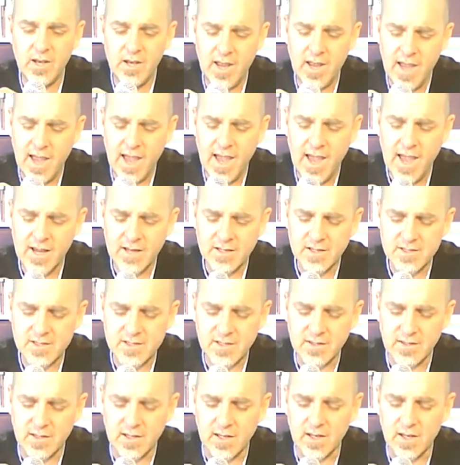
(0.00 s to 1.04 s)
in
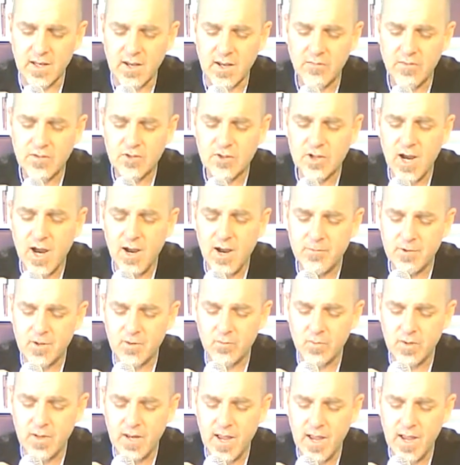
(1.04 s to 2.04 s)
Acts, the 11th chapter,